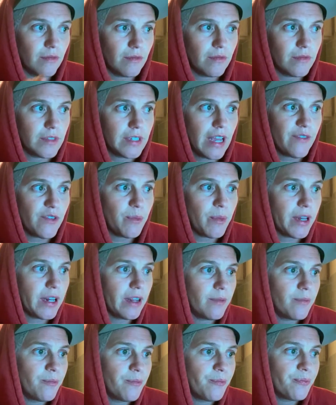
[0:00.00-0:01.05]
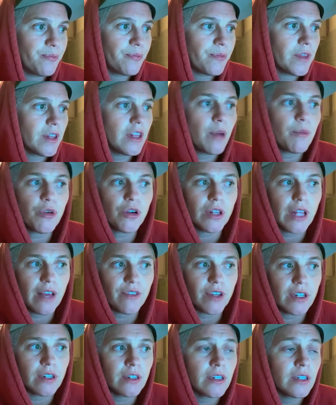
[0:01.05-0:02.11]
to everybody. Number
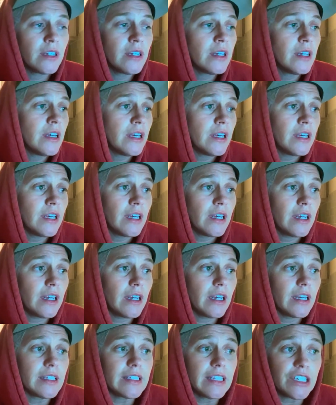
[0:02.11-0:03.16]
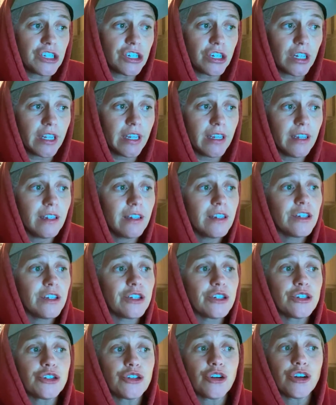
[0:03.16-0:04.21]
11. Additionally,
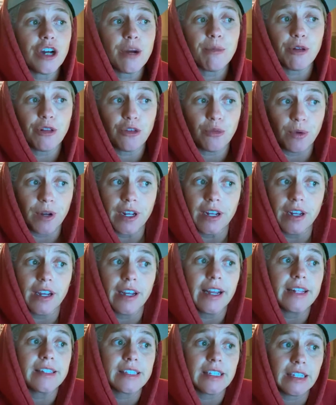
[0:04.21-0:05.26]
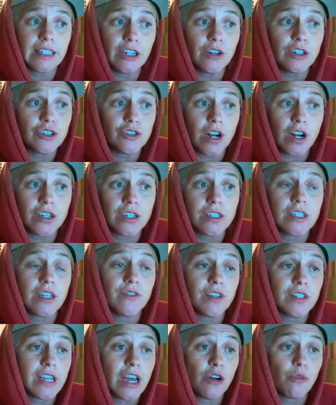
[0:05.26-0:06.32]
juror number 3, against clear instructions of
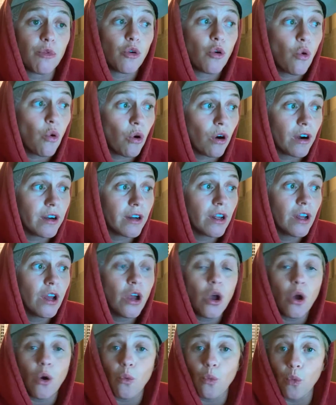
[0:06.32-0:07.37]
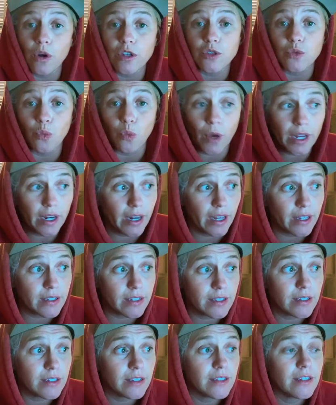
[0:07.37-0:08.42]
this Honorable Court, was
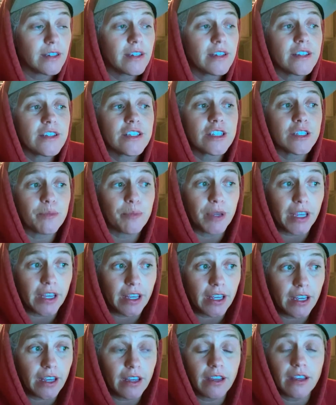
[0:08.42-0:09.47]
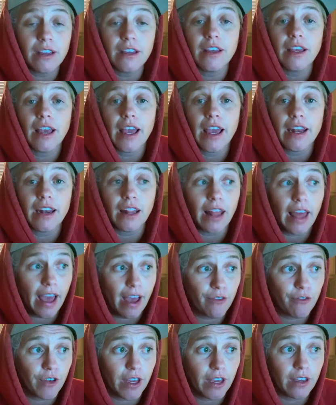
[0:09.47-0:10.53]
witnessed speaking and
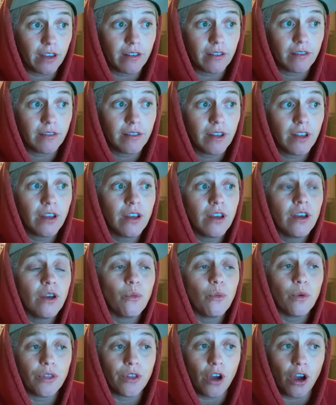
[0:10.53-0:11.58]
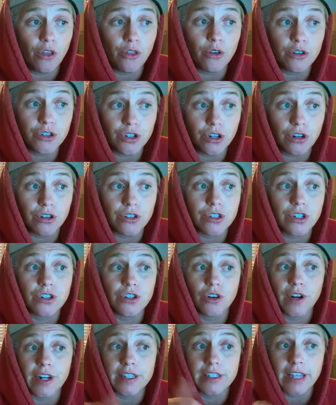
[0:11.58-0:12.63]
laughing with other jurors
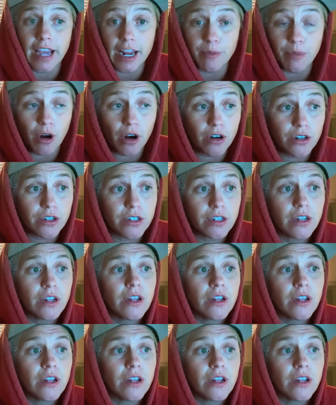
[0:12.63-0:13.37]
during sidebars,